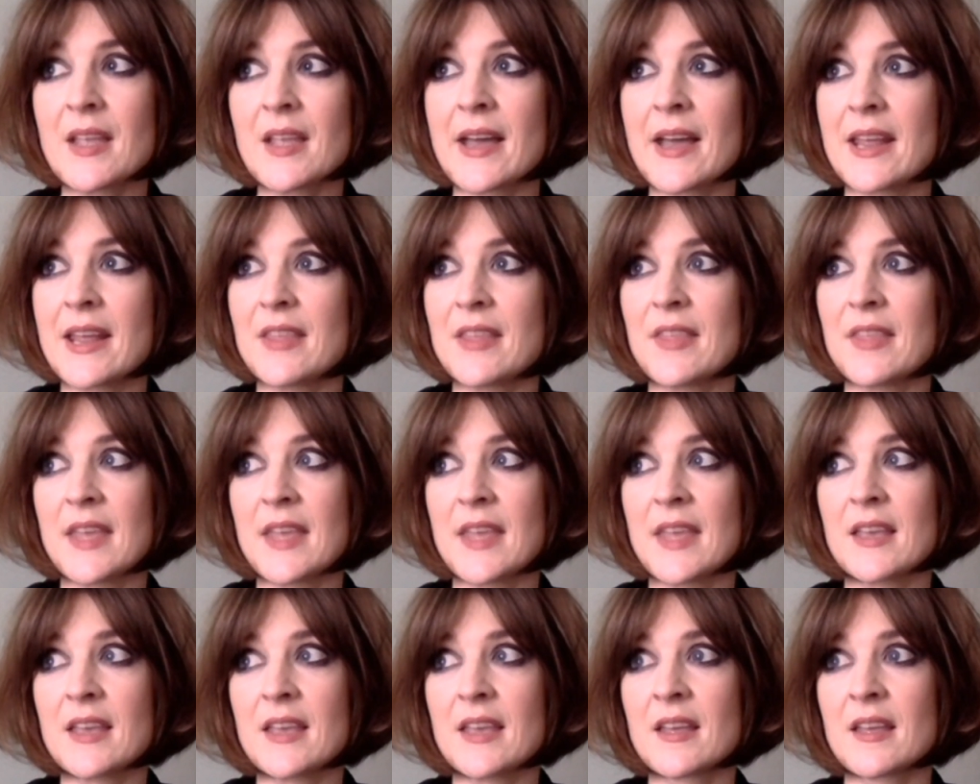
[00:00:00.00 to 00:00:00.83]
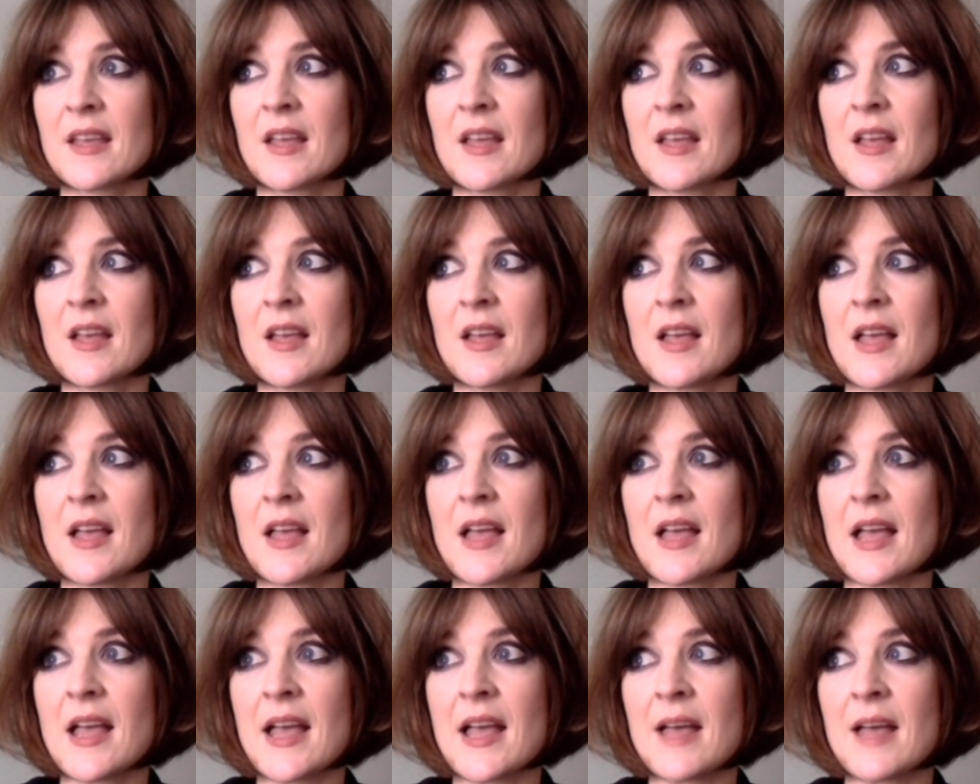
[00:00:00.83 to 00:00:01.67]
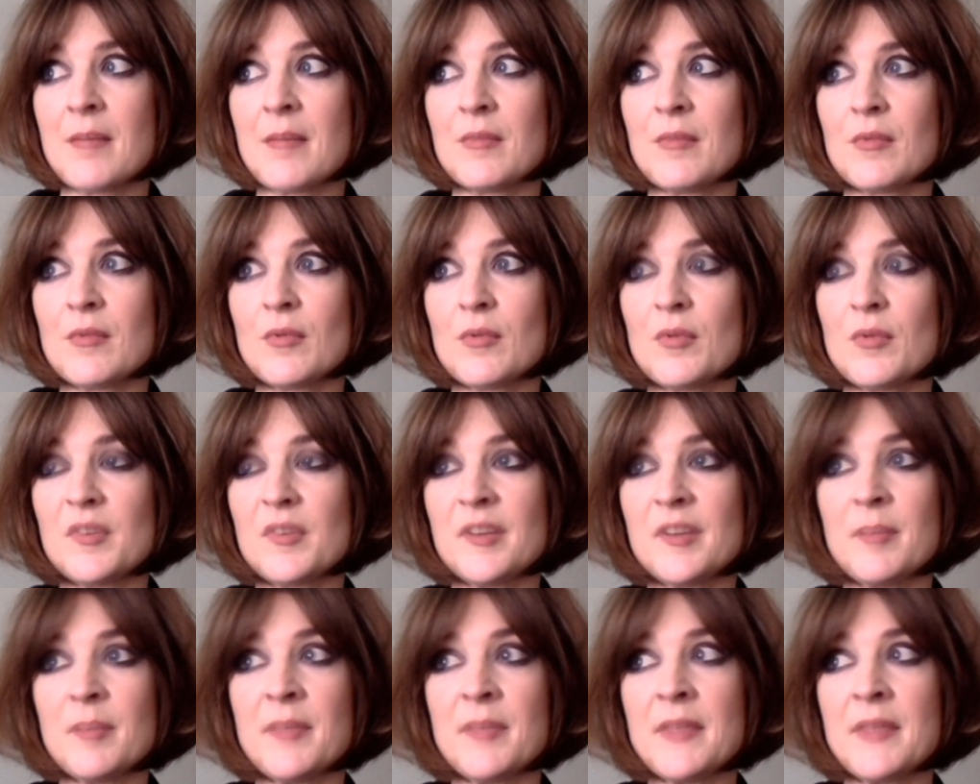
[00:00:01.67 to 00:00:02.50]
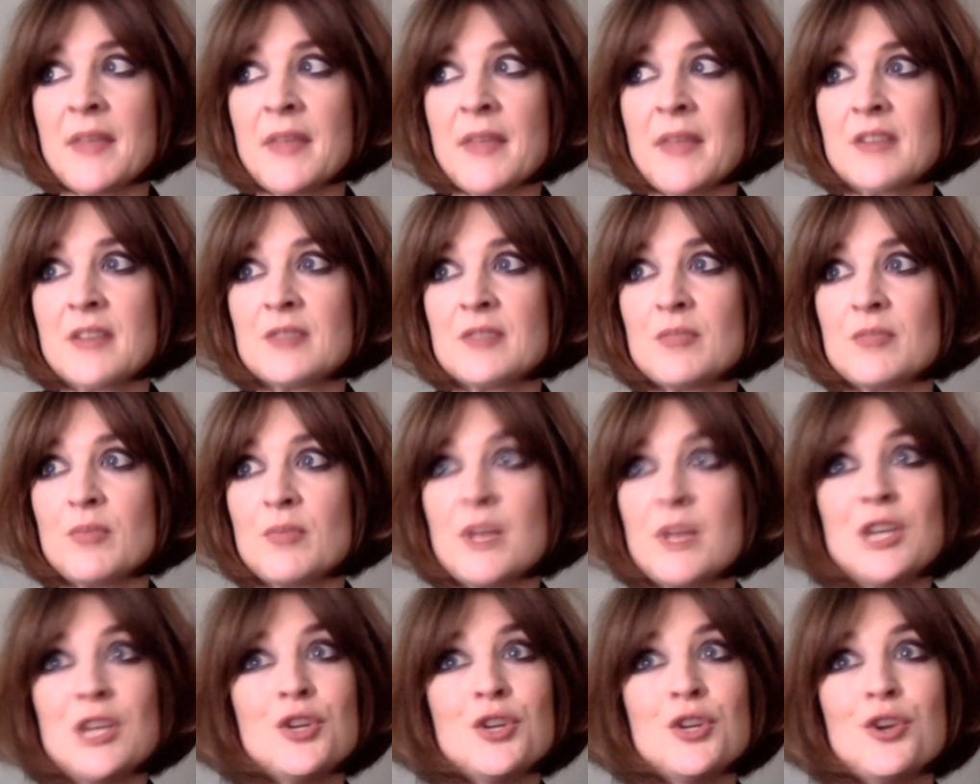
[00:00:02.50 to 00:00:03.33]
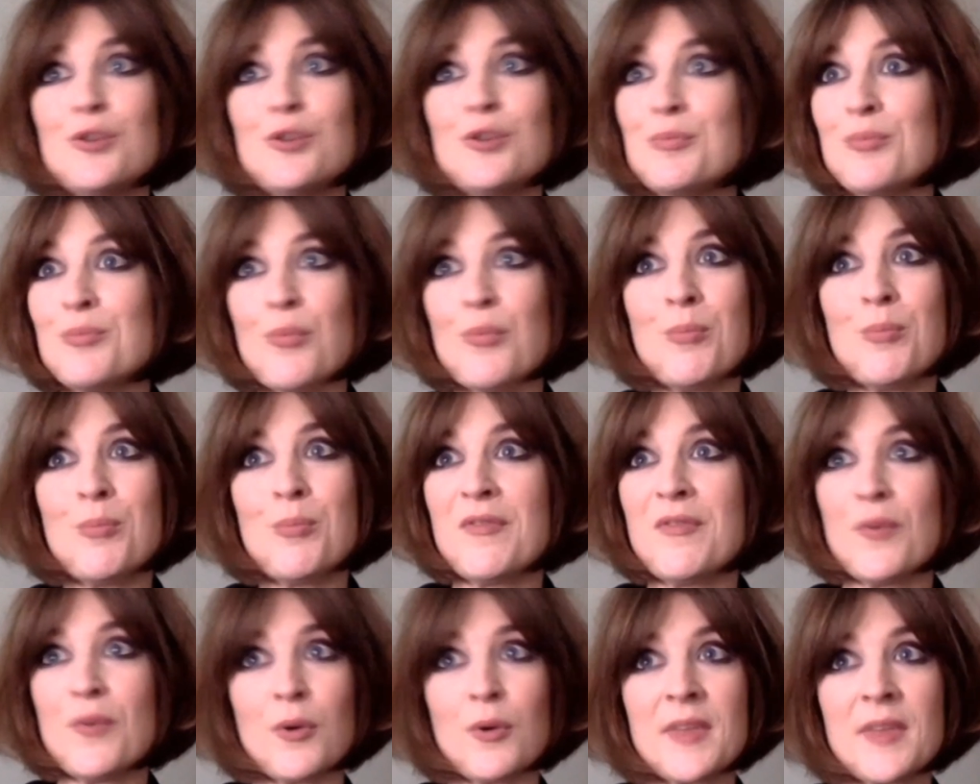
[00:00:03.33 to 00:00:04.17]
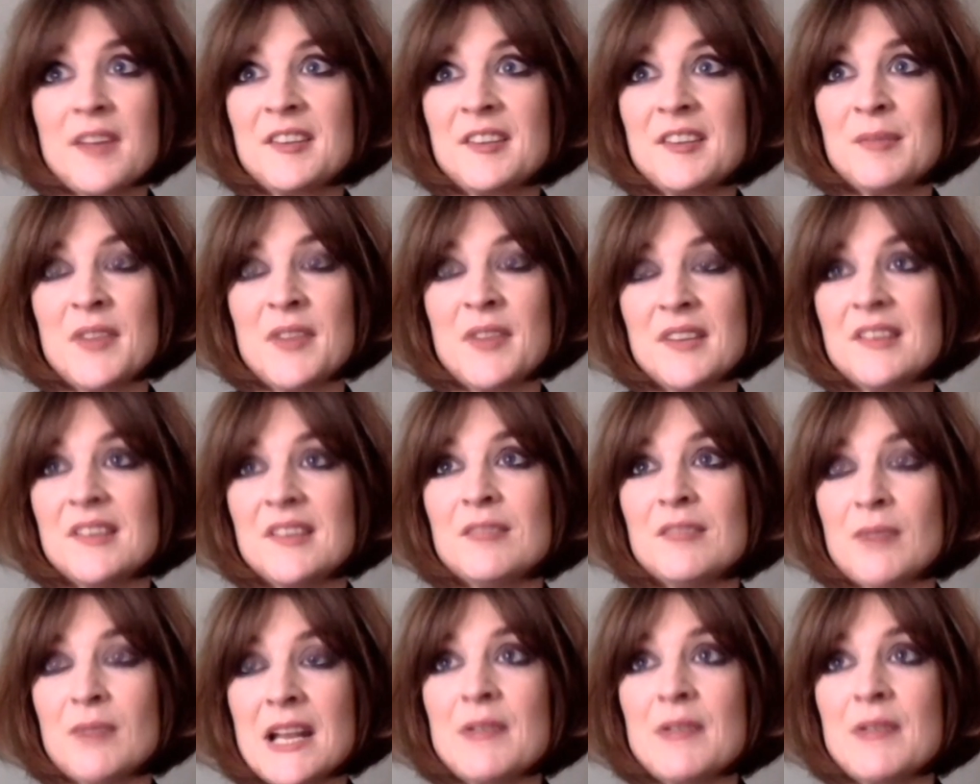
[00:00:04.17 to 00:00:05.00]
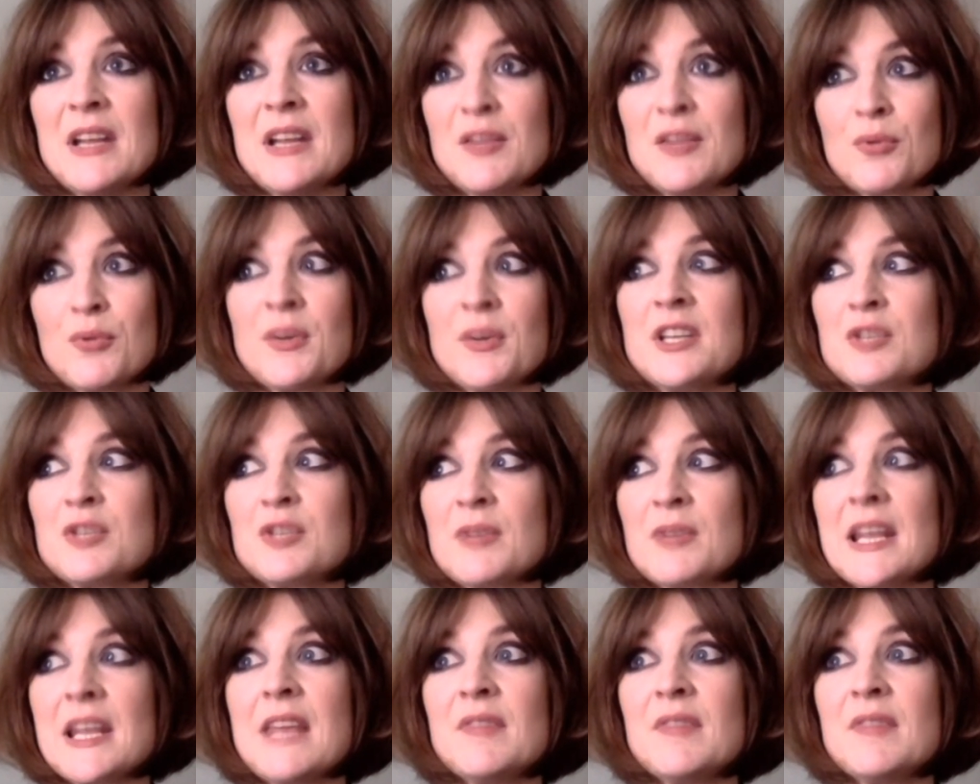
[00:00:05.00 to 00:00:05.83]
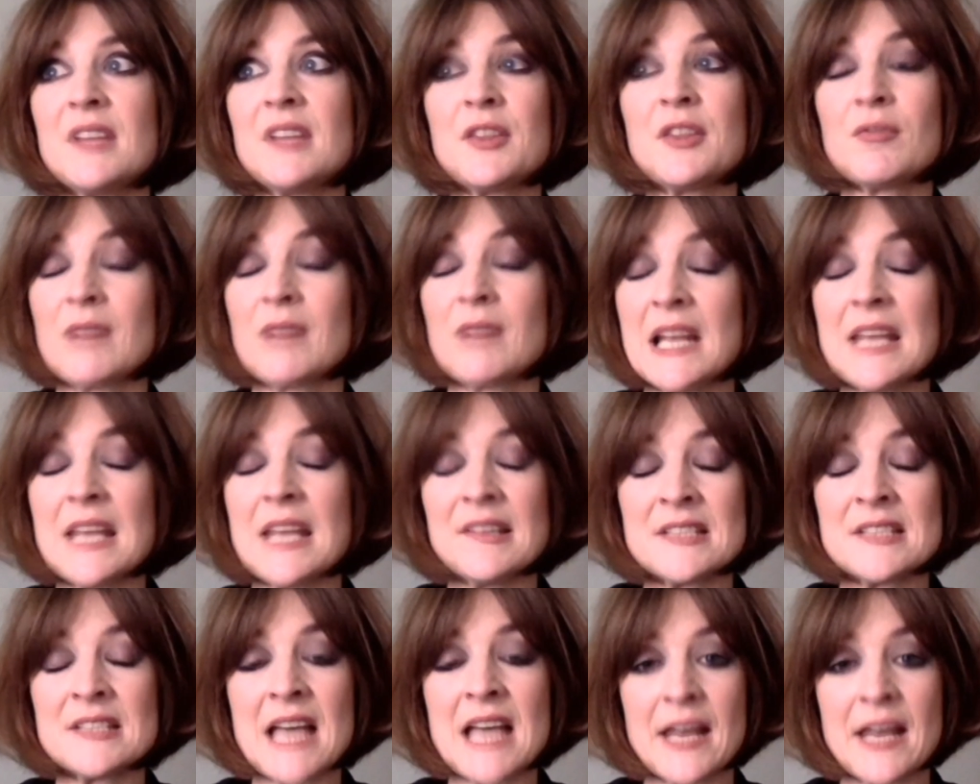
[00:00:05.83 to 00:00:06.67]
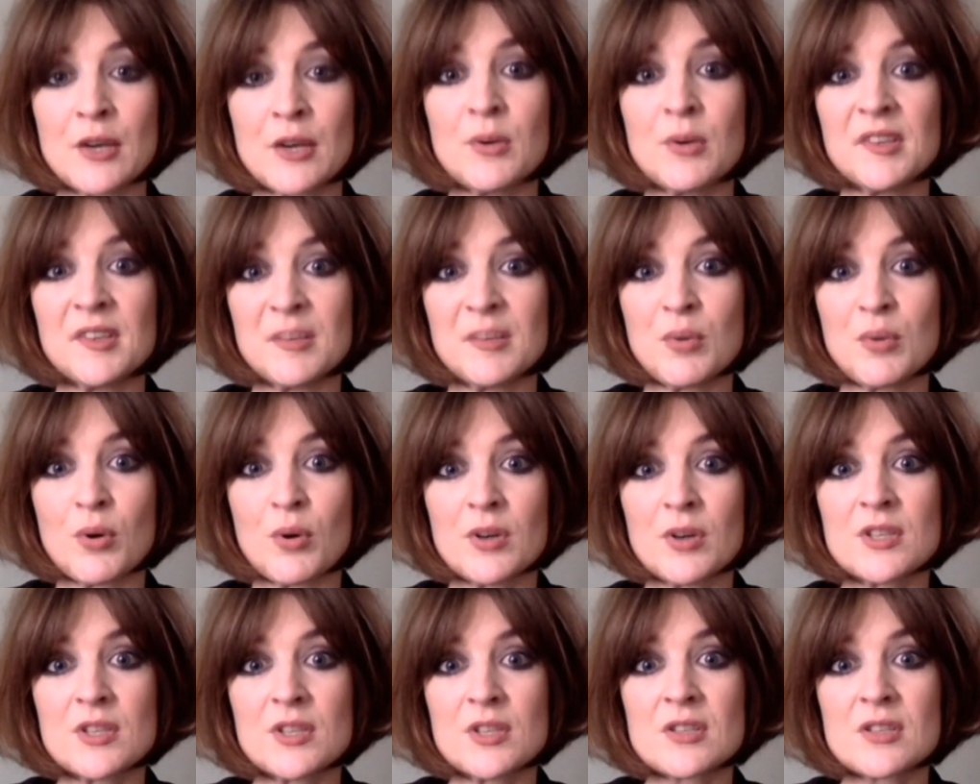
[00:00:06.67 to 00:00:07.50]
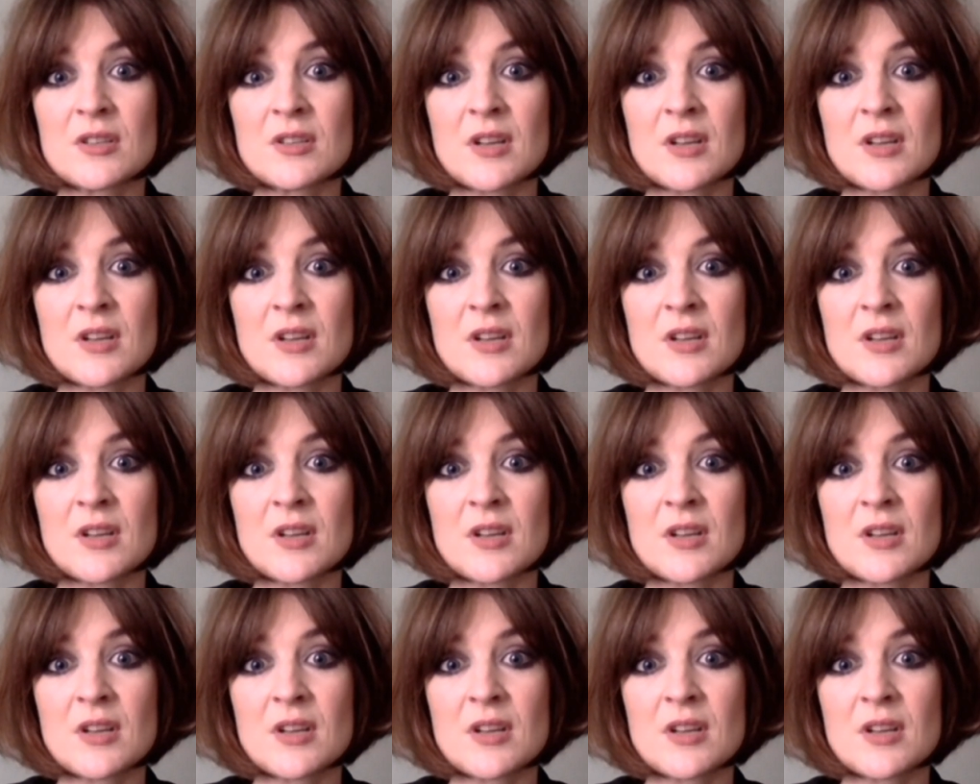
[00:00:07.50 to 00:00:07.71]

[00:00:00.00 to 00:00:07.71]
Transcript: And I think something that we knew before this is really, really thrown into relief is that there really isn't adequate support.